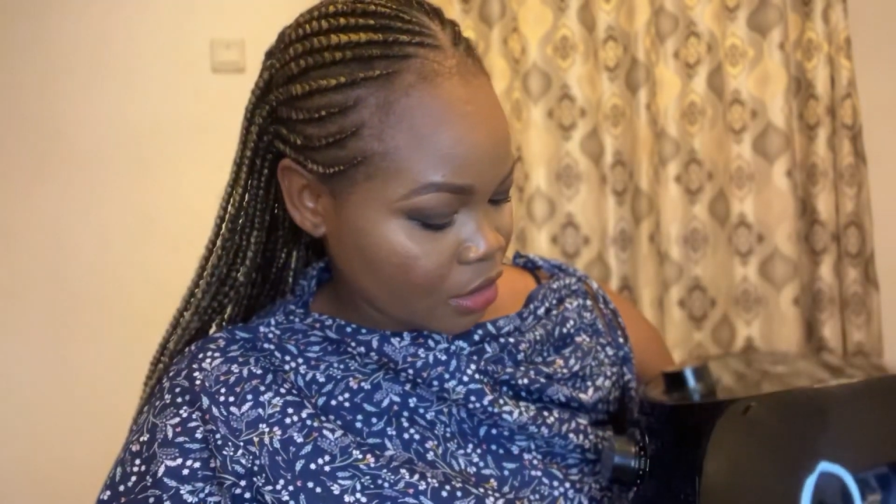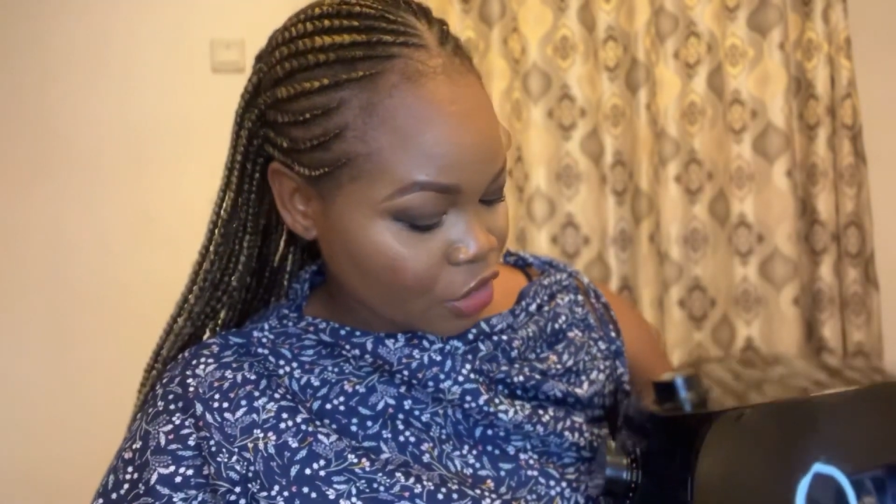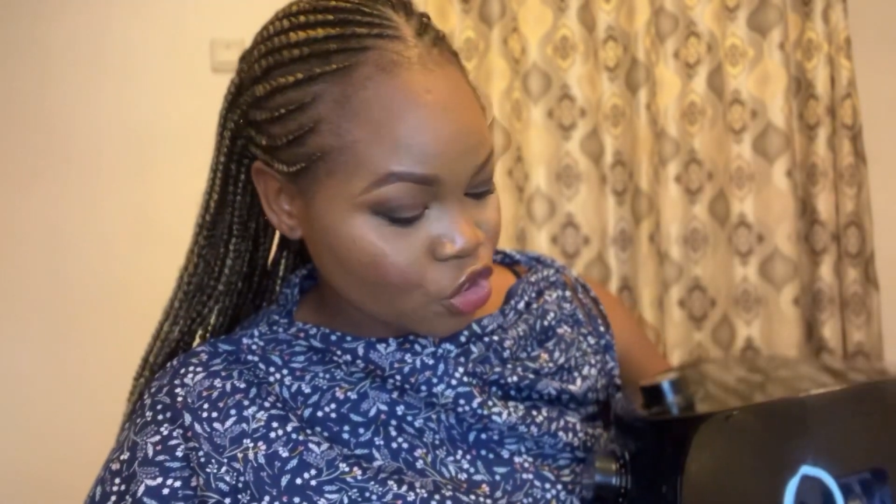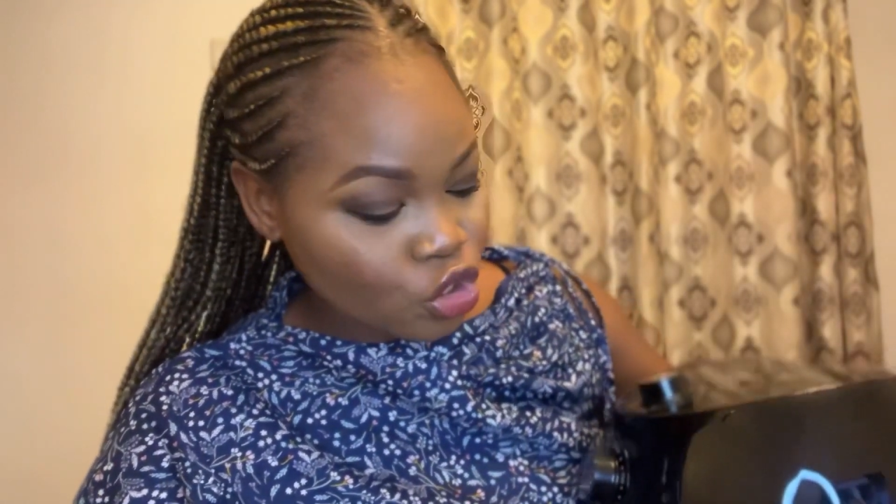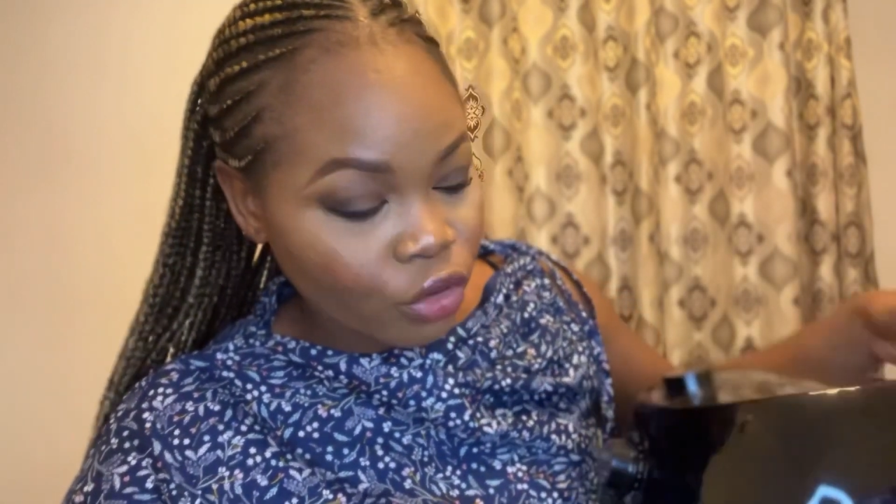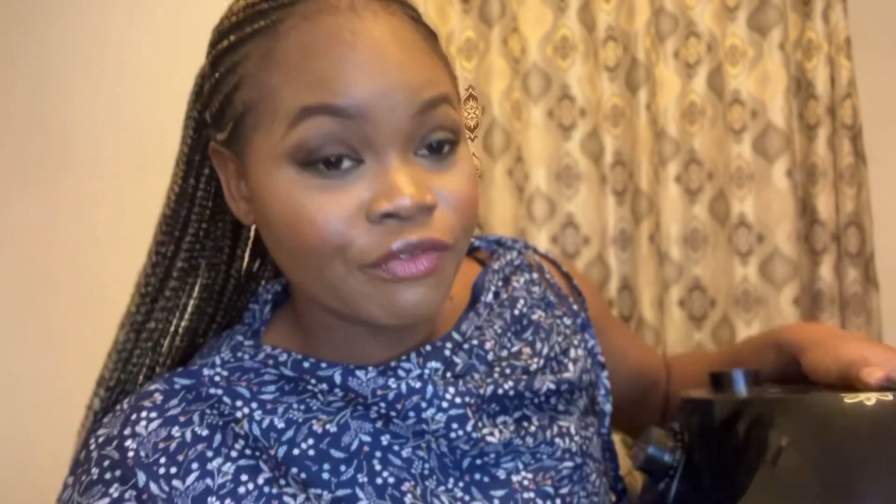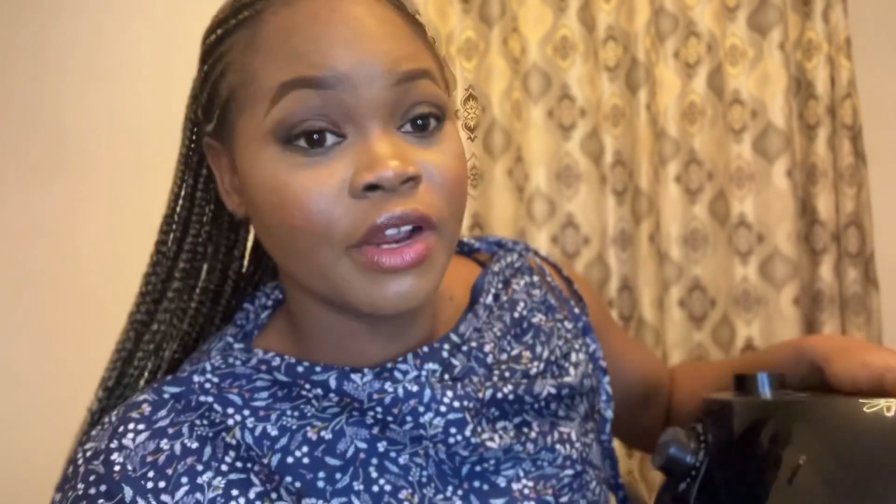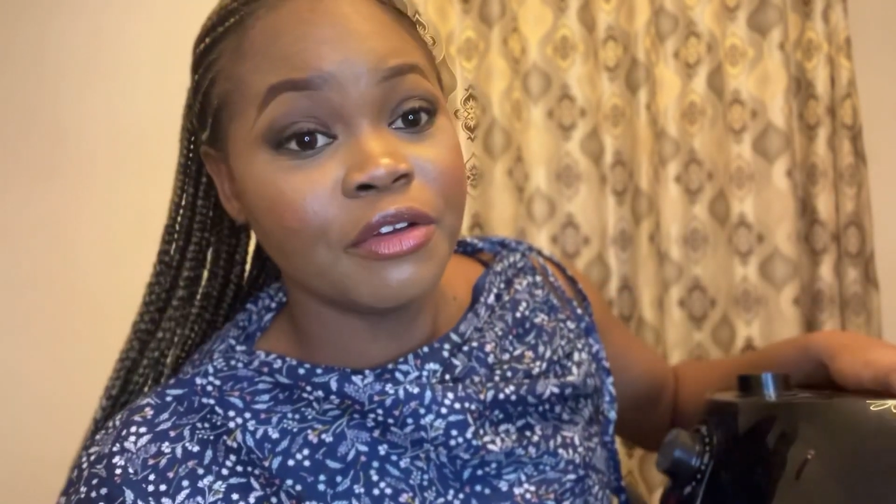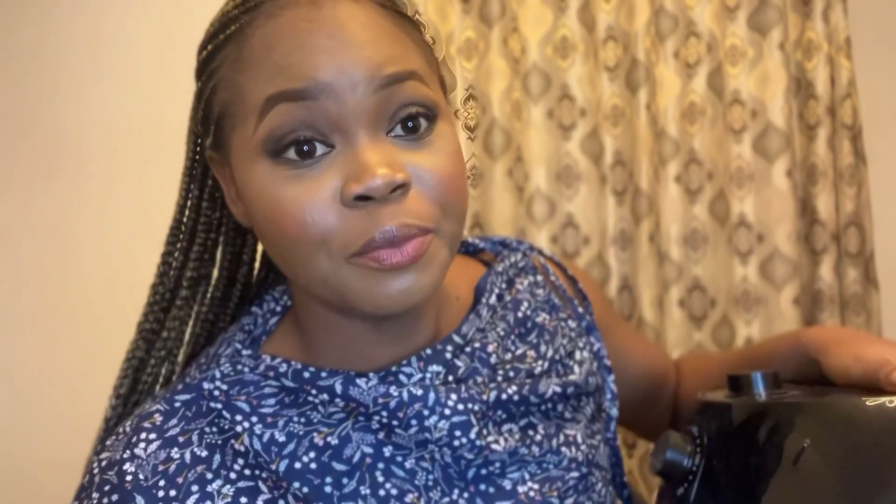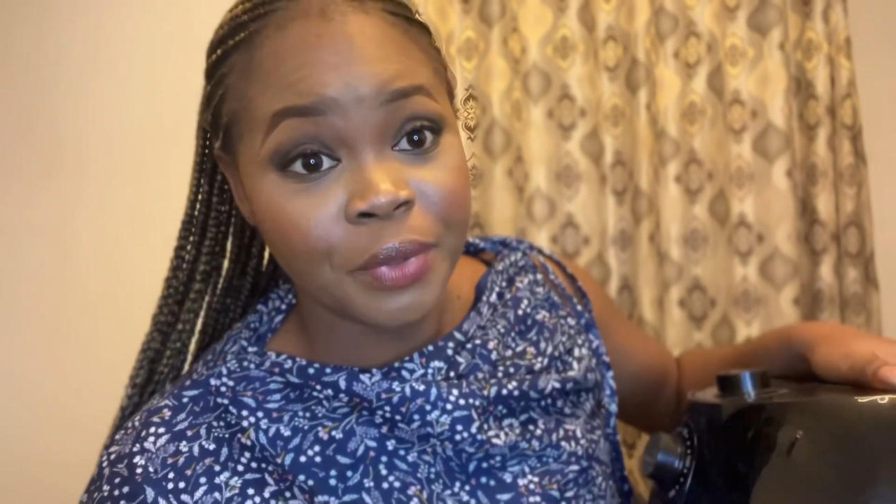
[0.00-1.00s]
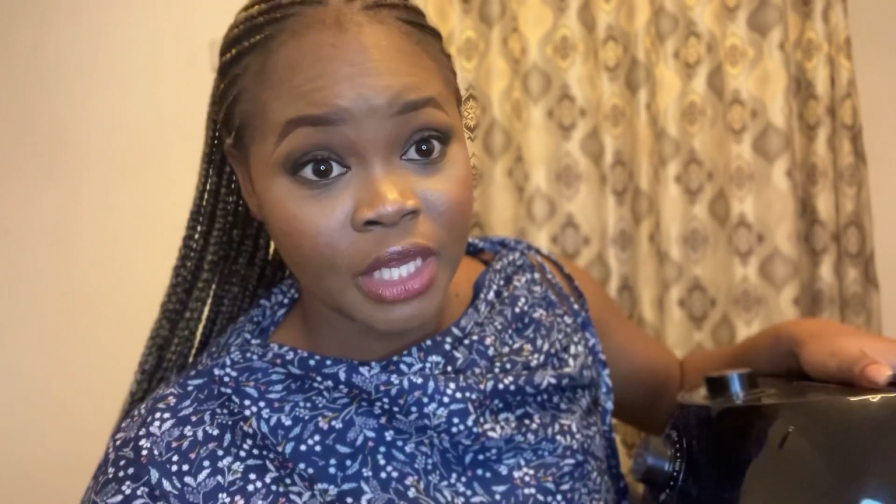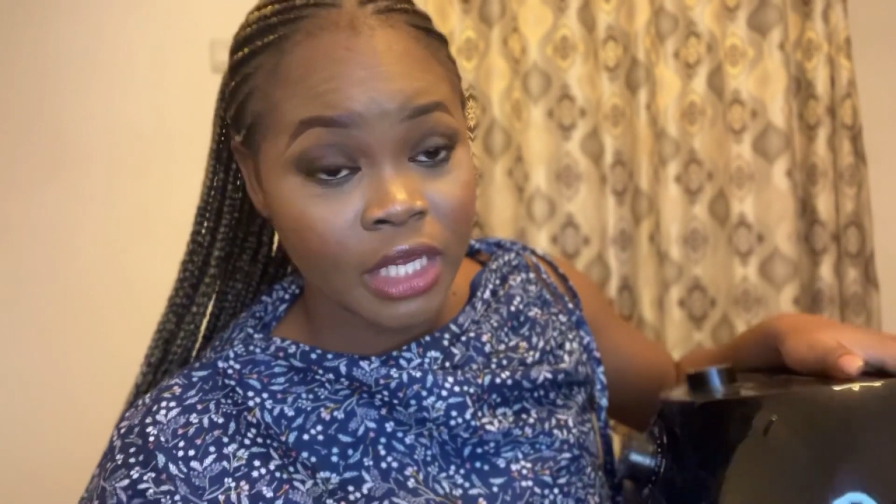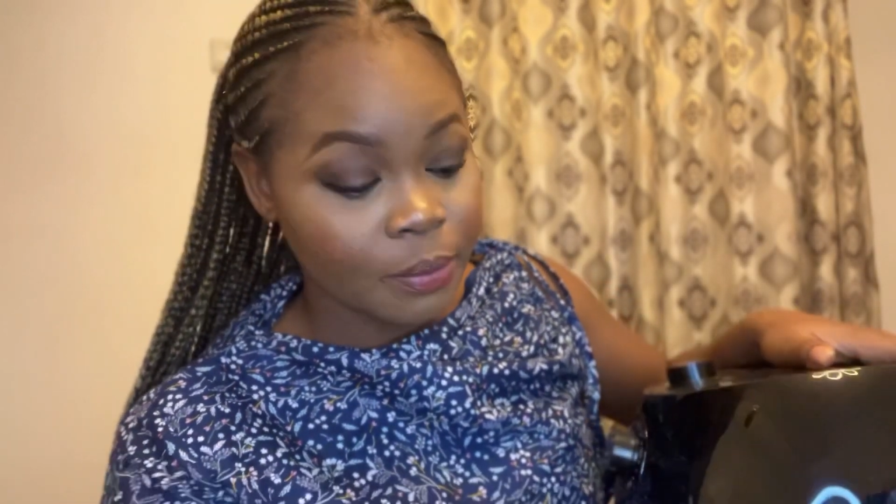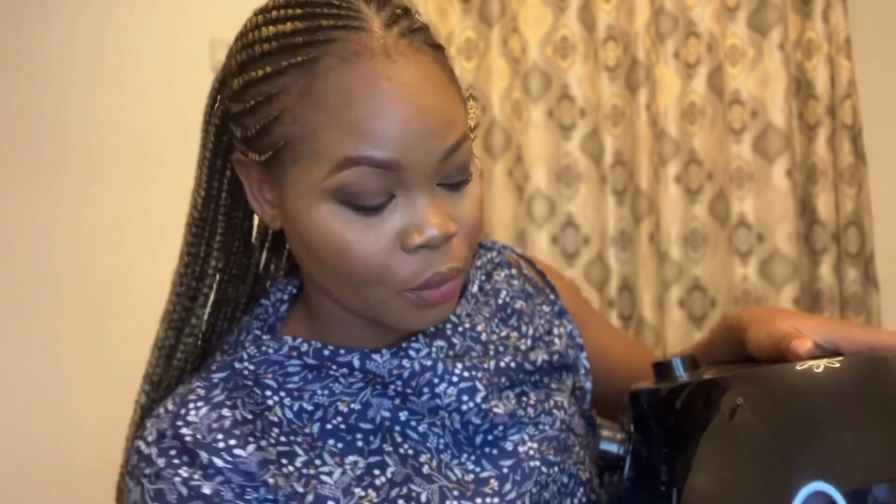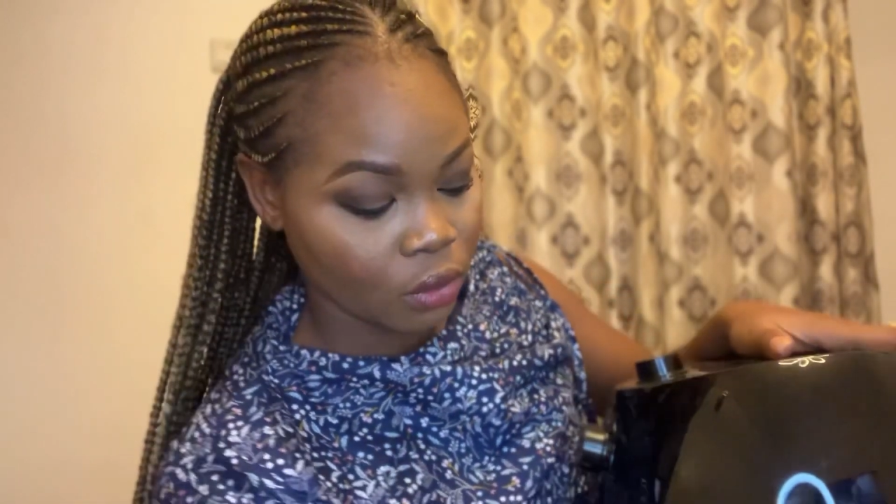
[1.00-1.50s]
it's not very
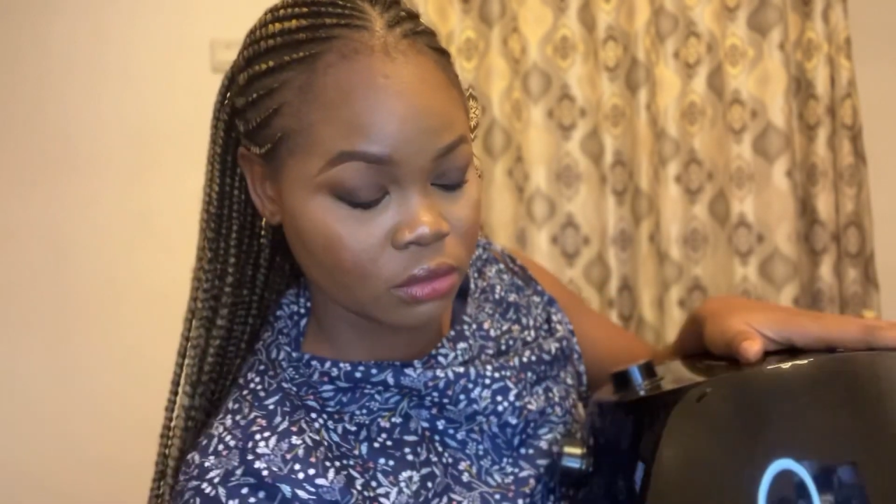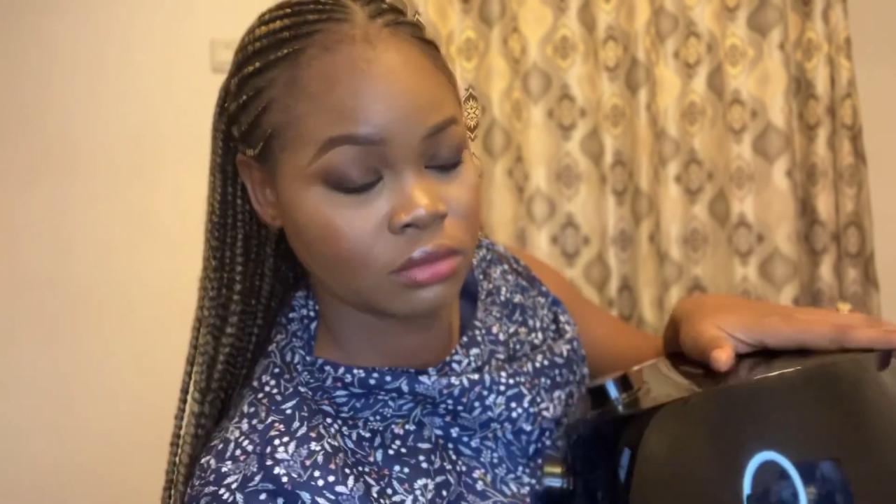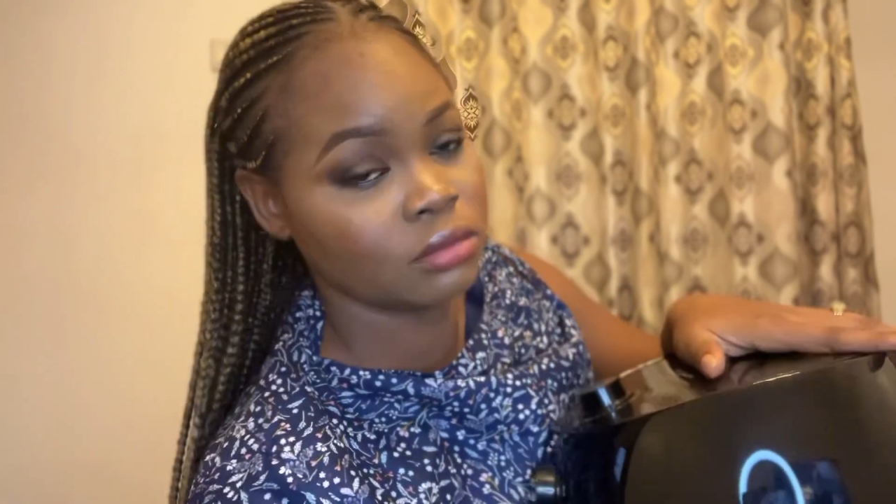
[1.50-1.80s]
big but